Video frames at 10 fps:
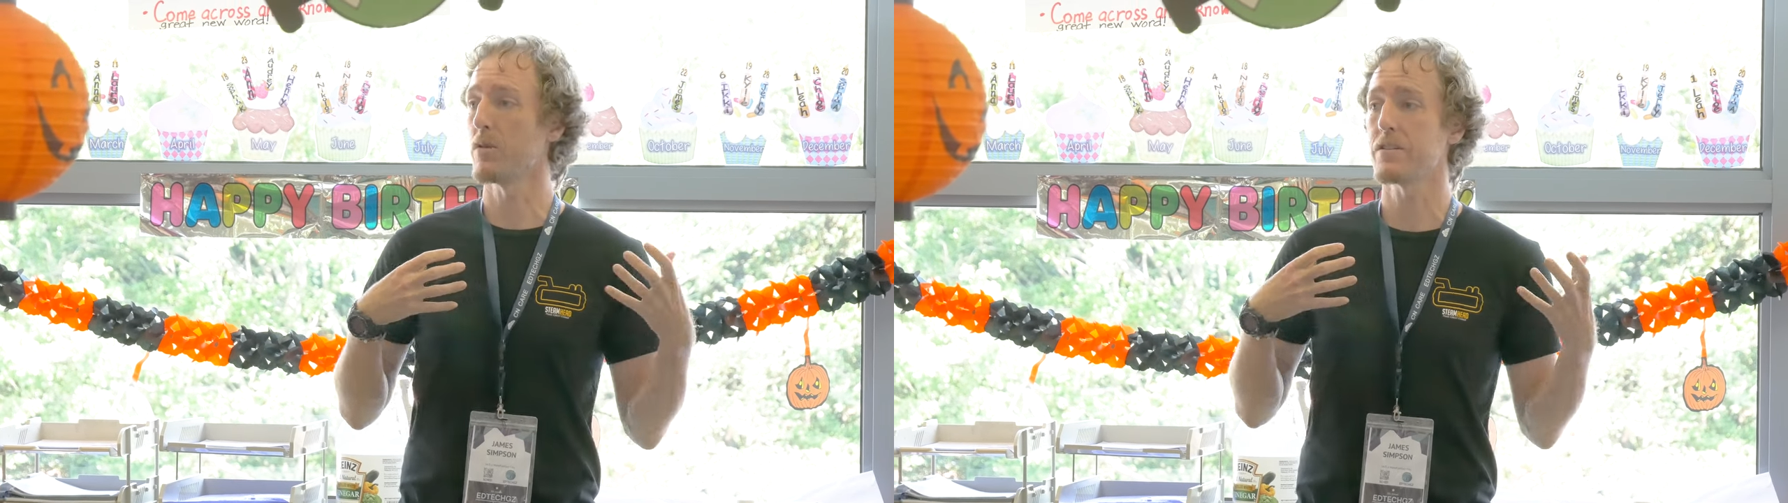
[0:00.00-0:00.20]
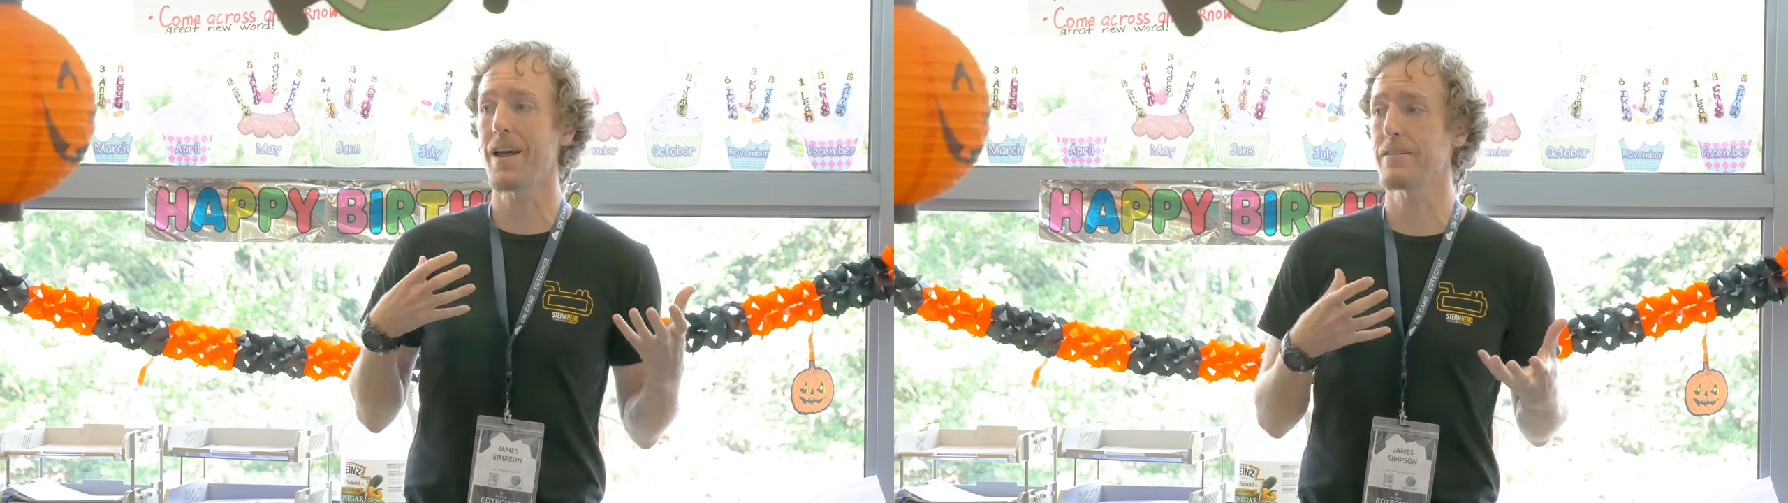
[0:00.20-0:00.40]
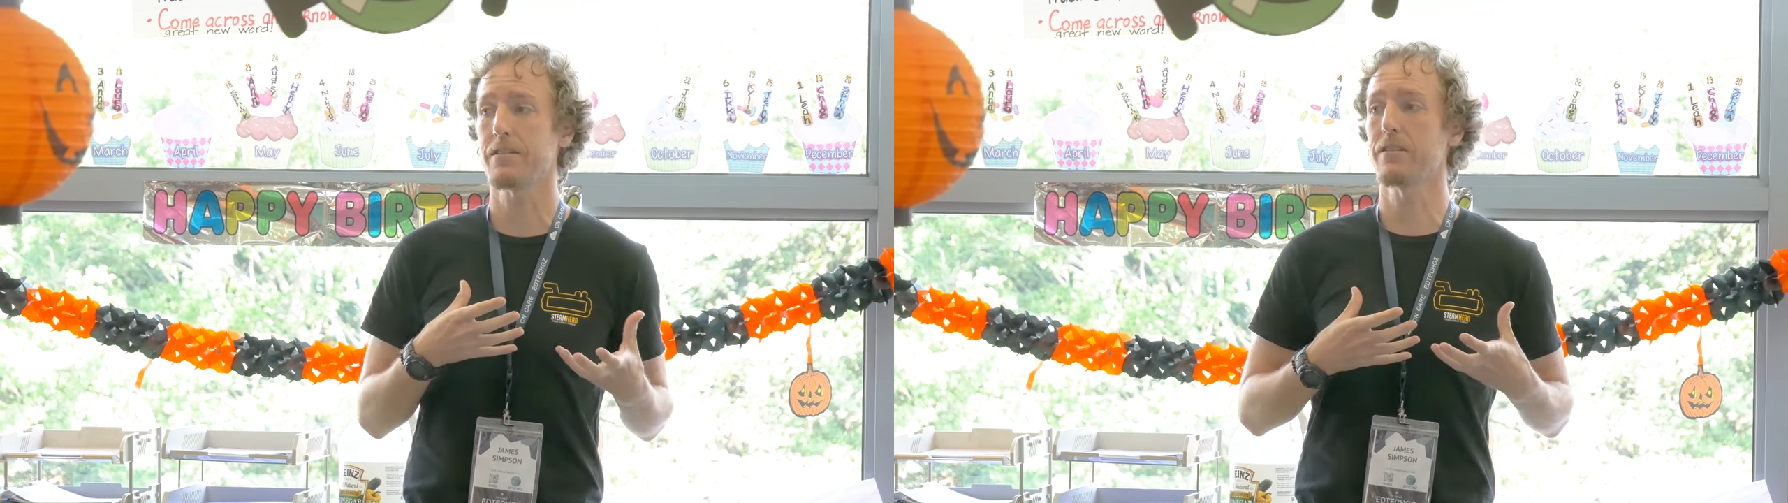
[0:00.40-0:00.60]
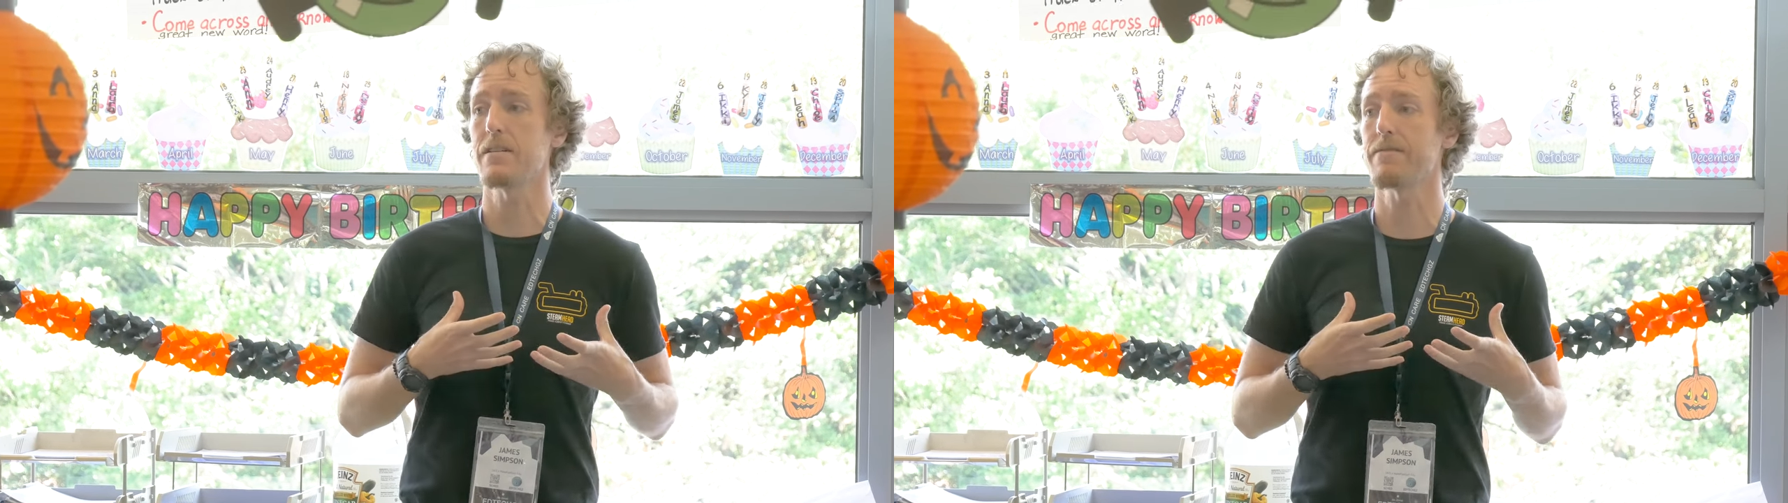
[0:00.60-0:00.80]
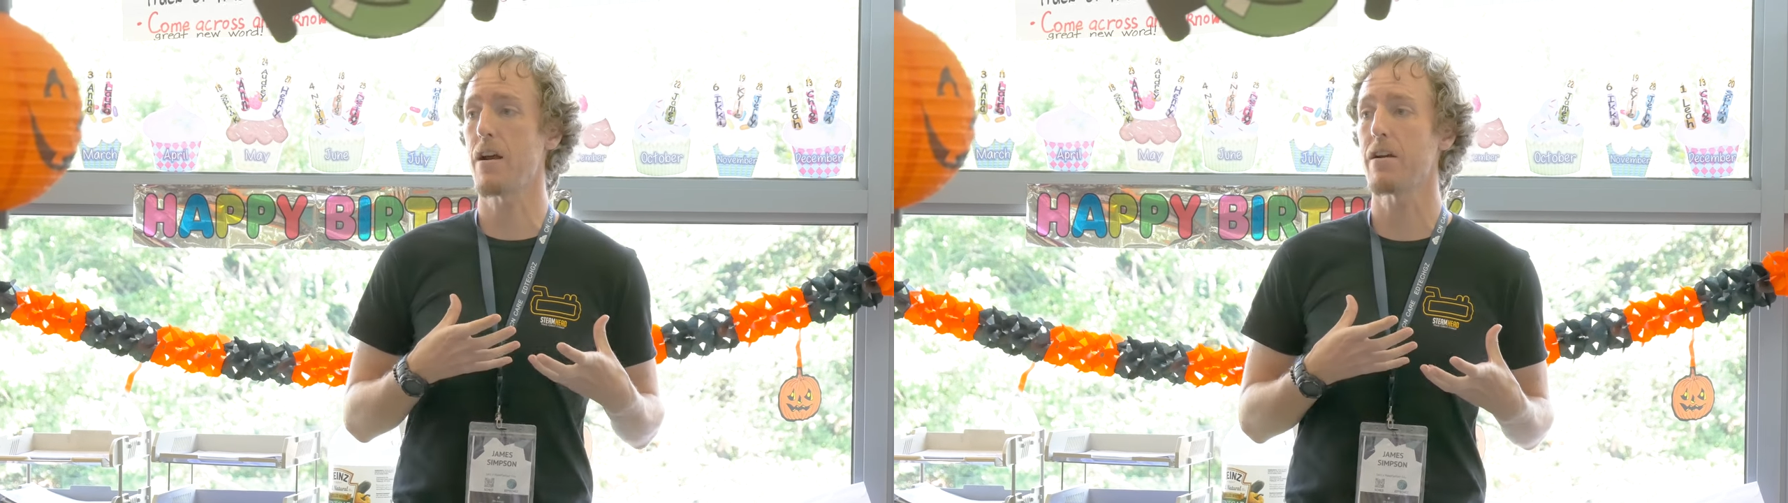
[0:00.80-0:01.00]
was
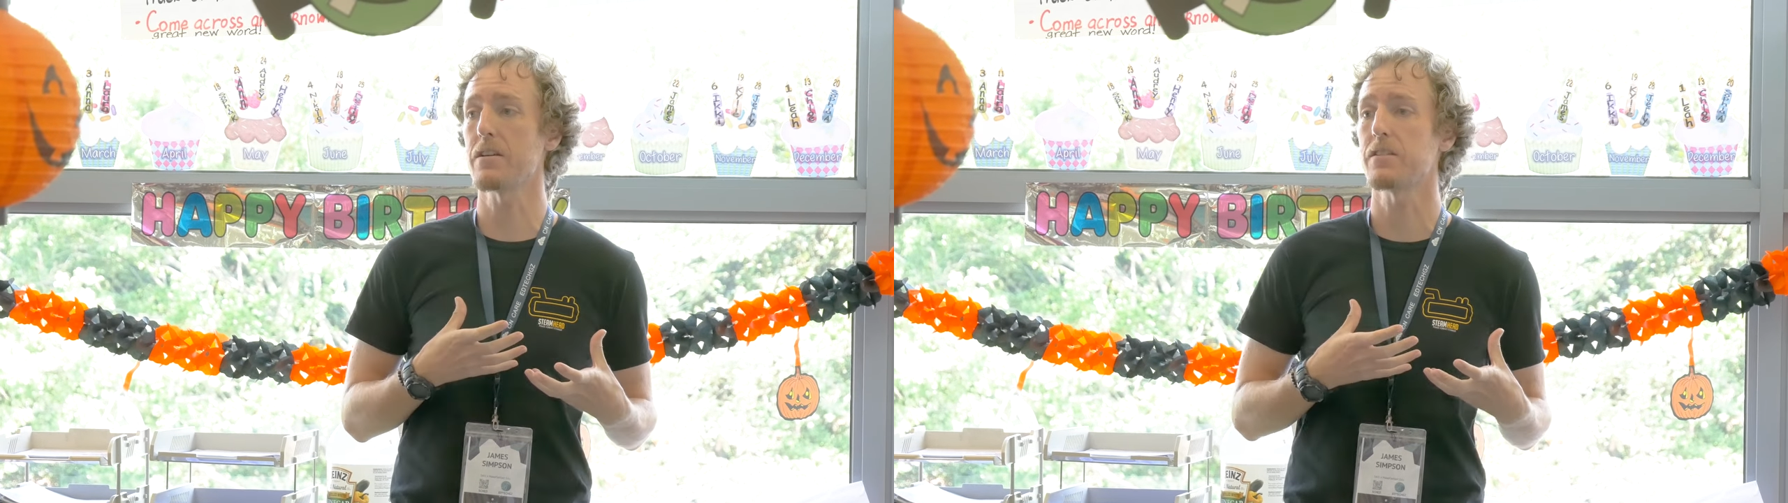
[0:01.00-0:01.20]
technically very